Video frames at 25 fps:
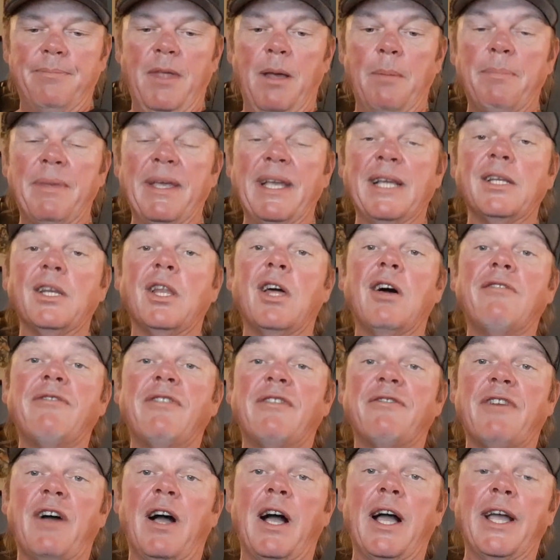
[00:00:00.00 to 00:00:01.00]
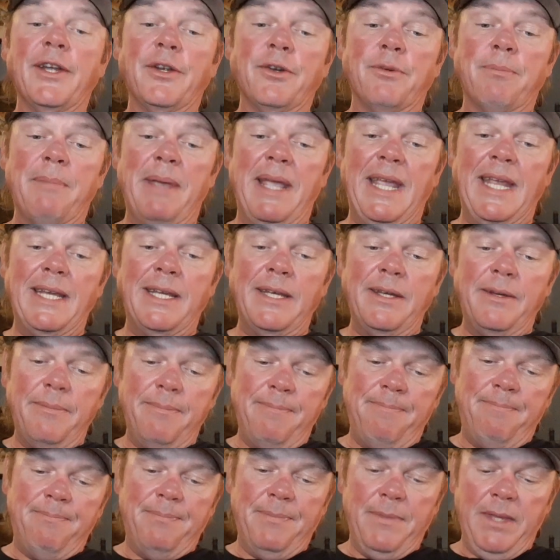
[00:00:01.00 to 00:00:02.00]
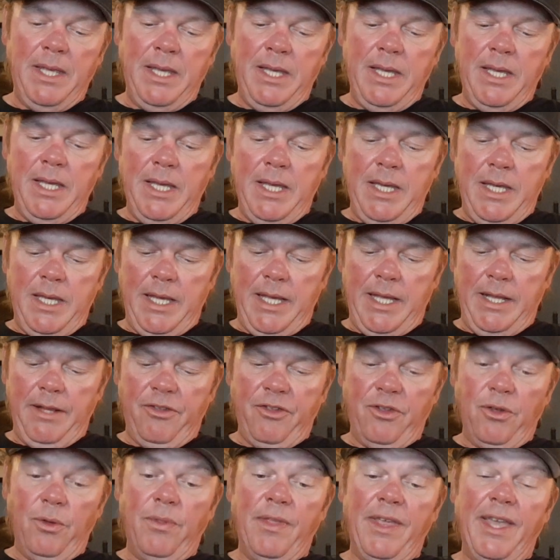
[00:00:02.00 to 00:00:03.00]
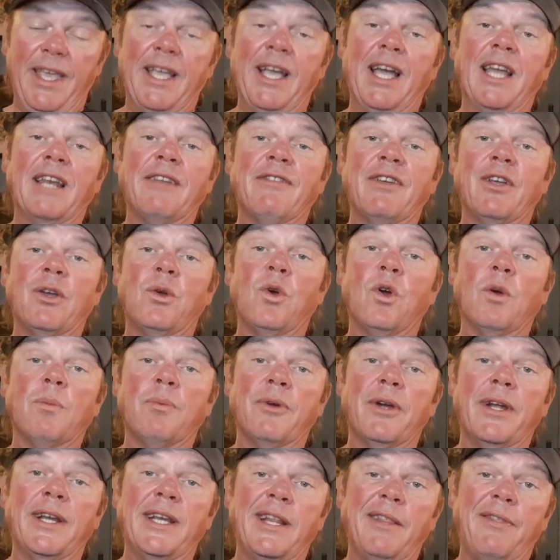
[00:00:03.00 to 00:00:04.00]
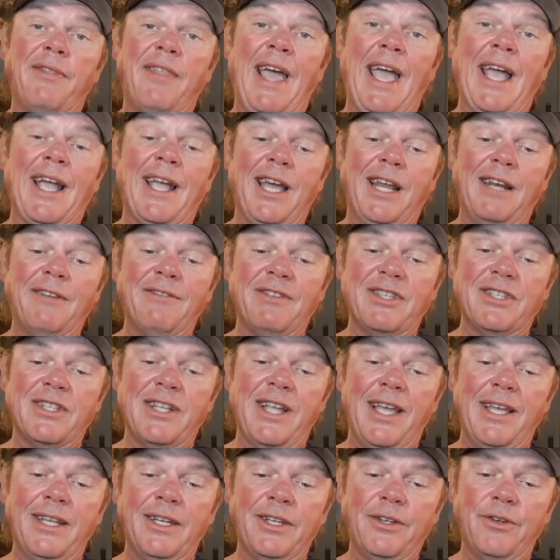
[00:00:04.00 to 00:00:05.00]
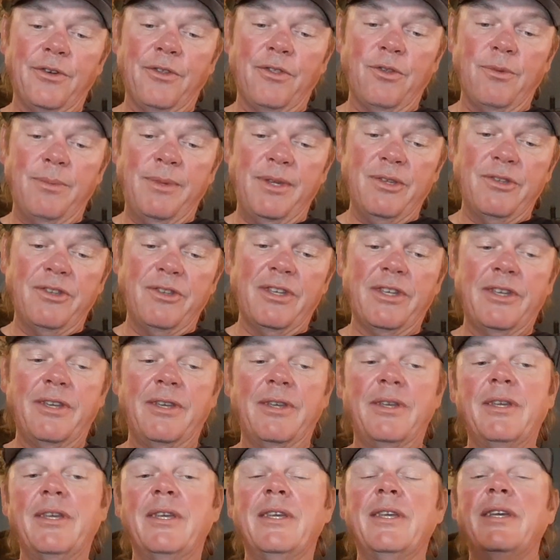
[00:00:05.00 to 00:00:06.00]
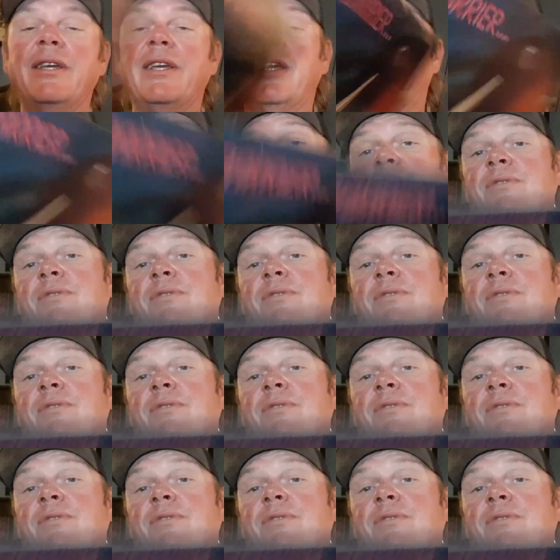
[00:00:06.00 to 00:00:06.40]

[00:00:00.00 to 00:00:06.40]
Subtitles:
big love of Iron Maiden, and so they kind of incorporated that kind of a style into their music. And this